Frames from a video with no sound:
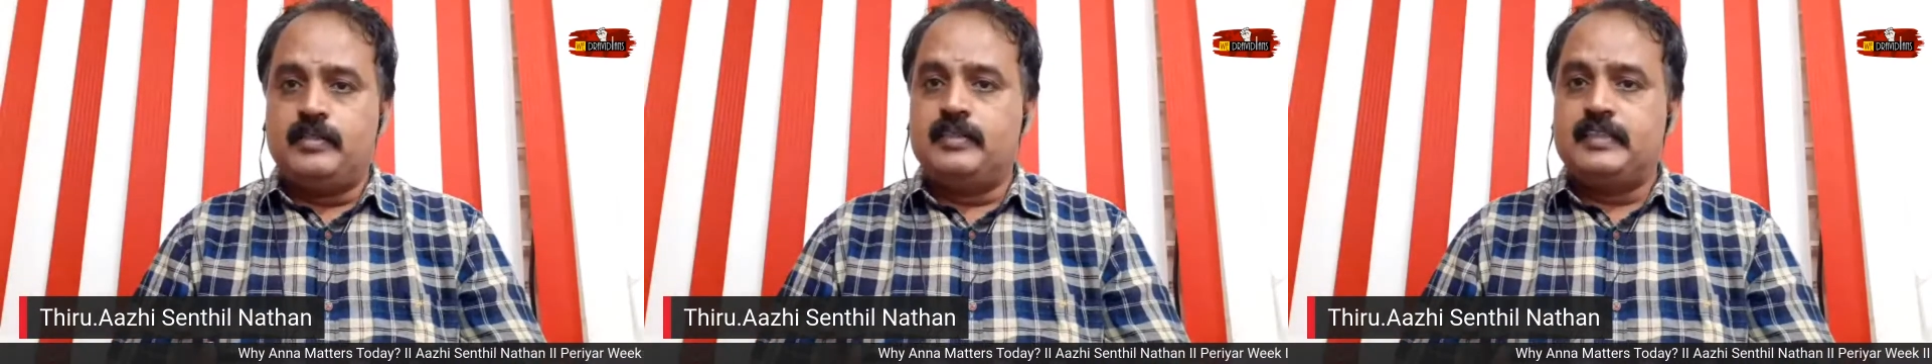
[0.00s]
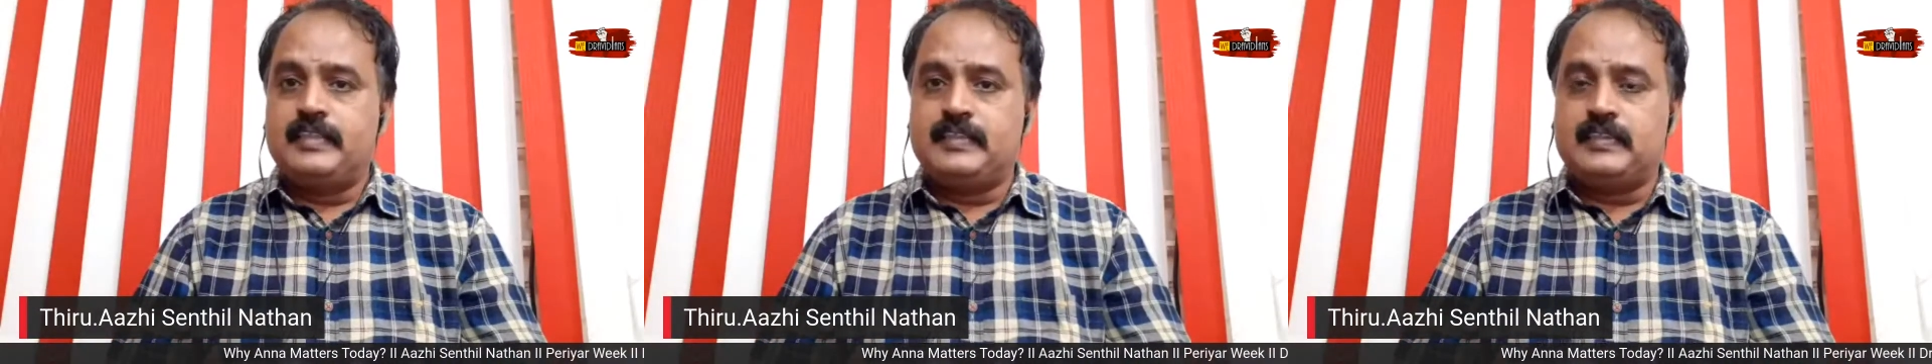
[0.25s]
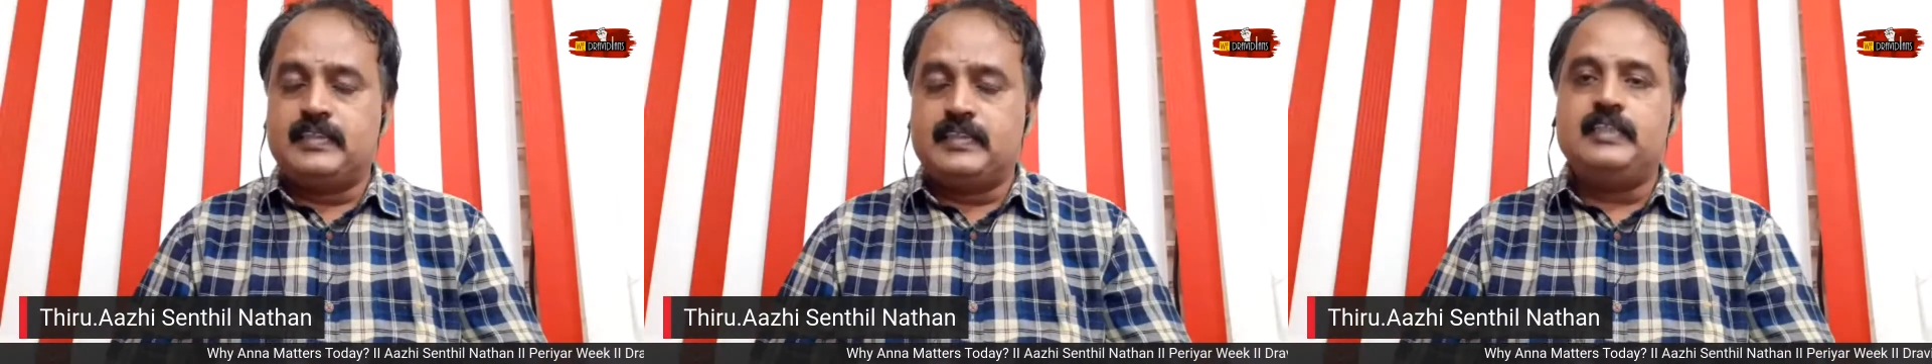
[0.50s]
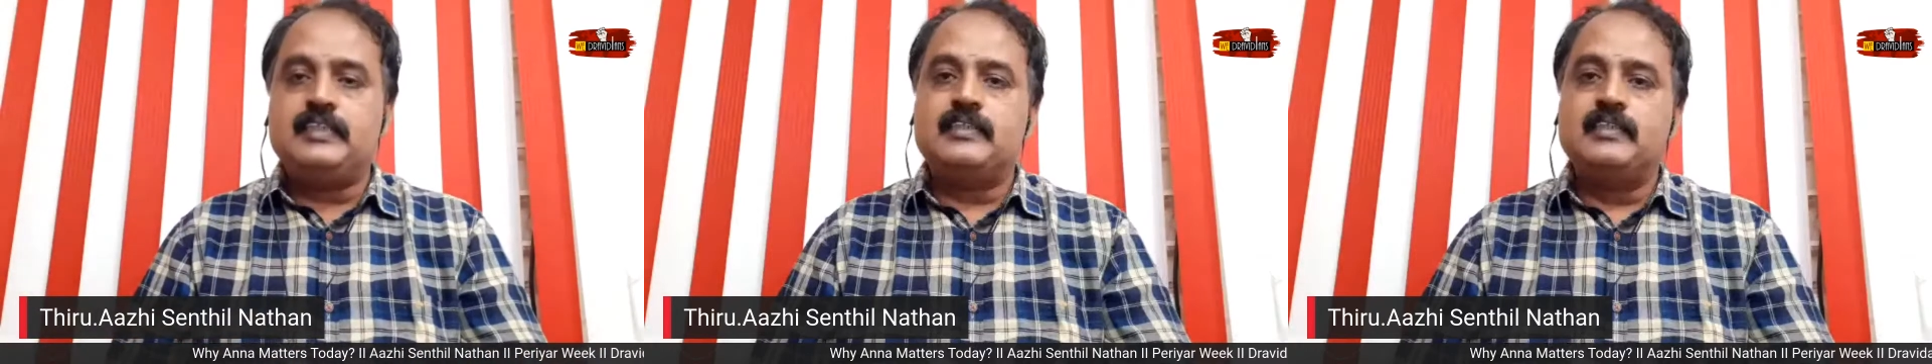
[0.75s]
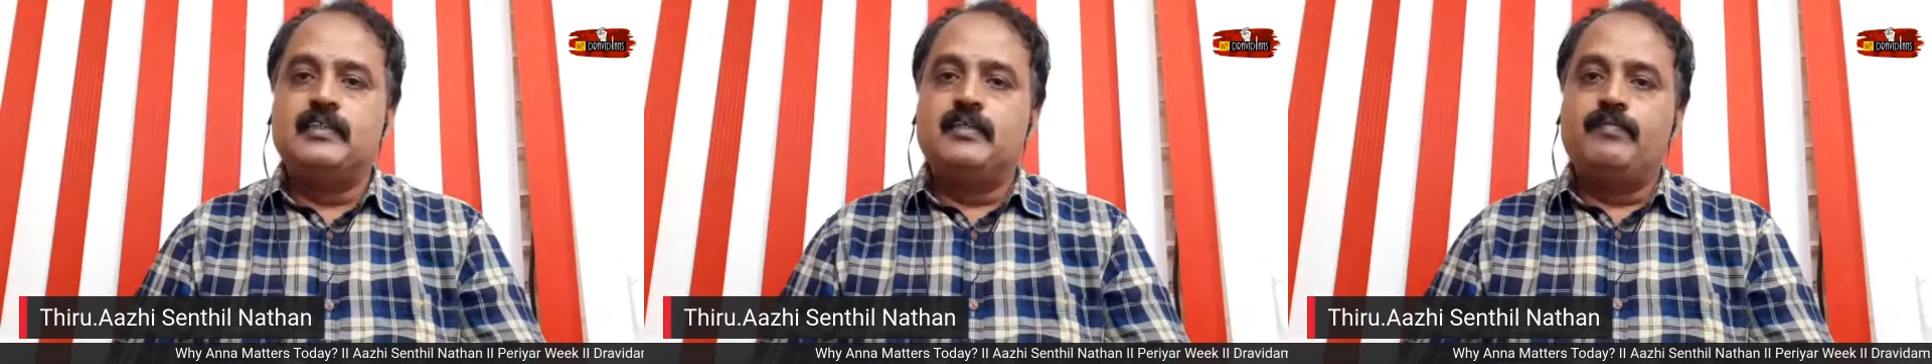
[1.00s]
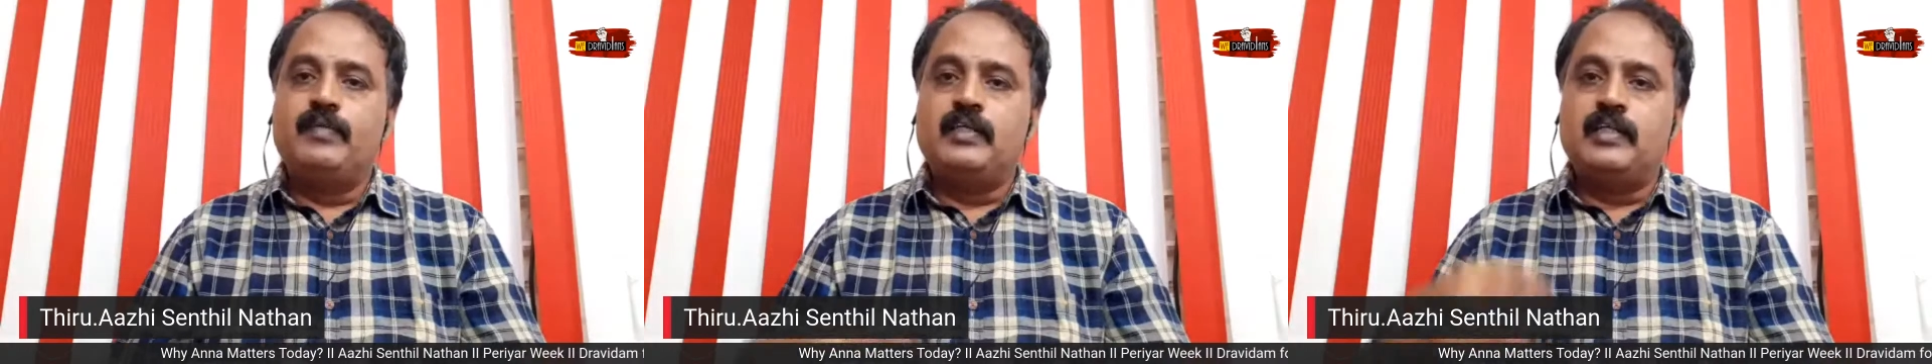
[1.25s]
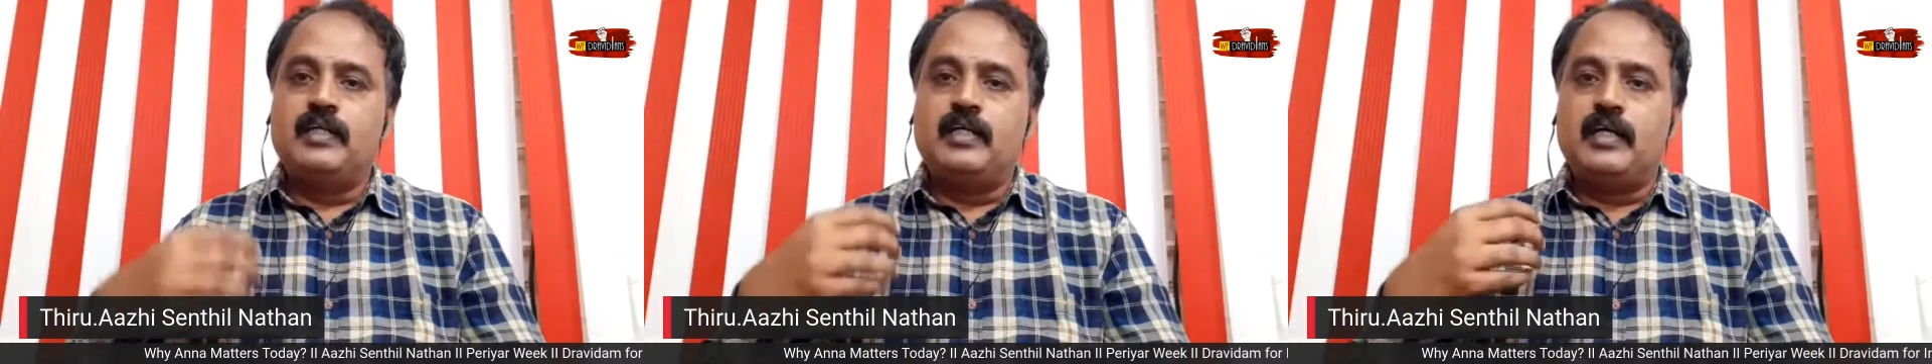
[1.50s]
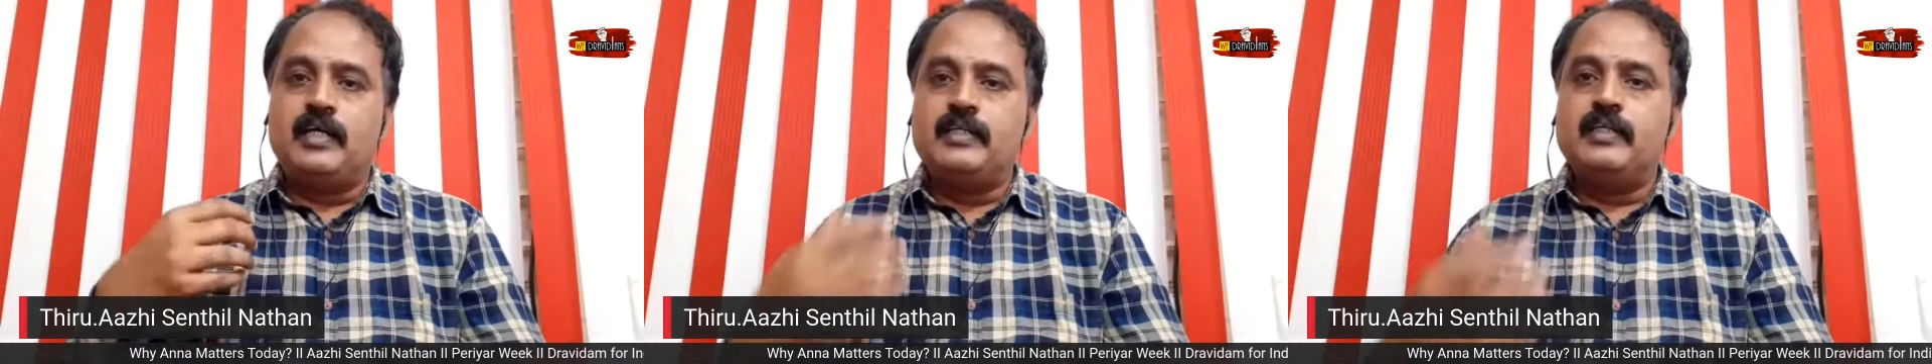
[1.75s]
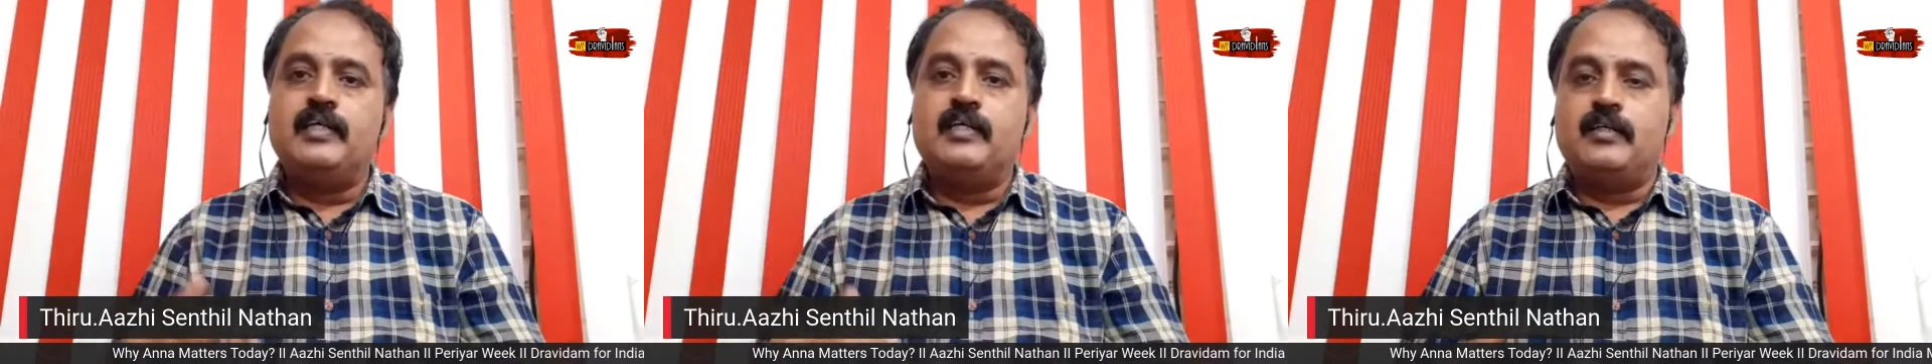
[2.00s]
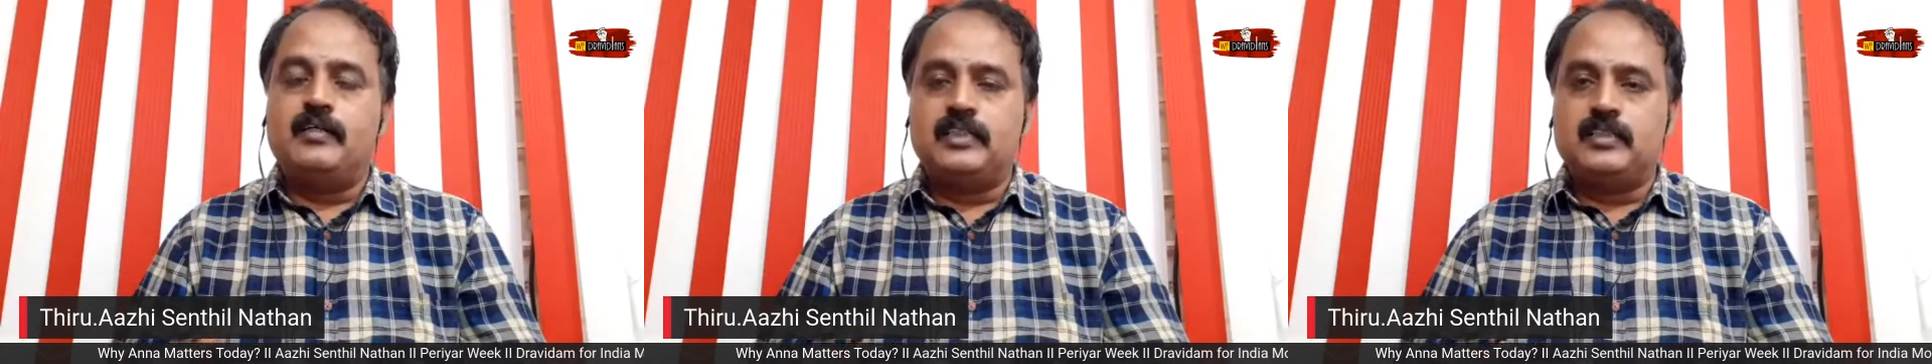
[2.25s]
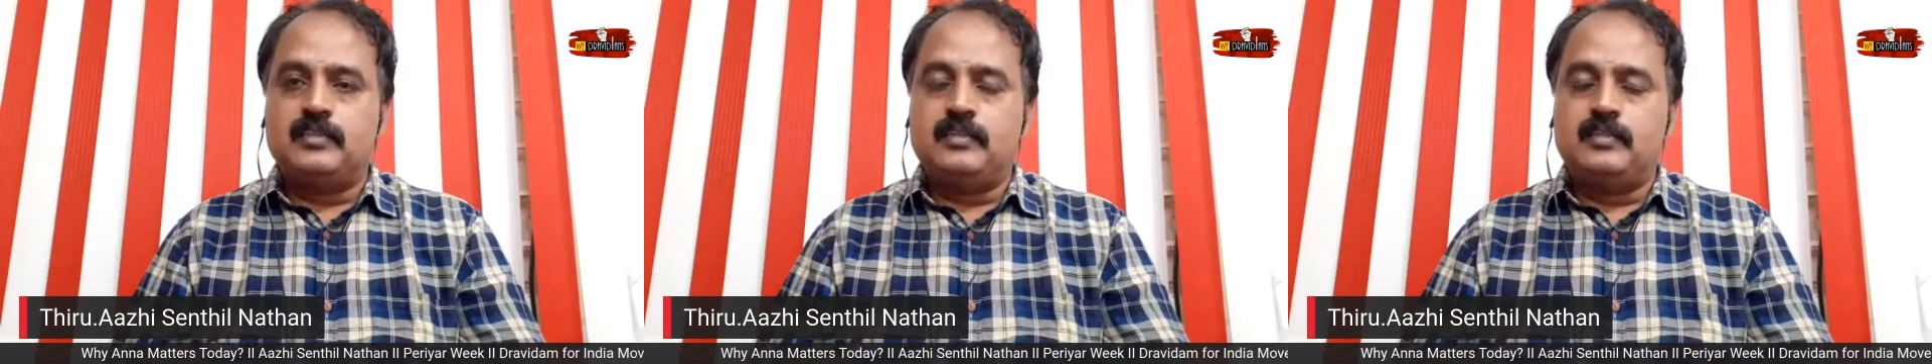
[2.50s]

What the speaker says: in 60s, when Anna,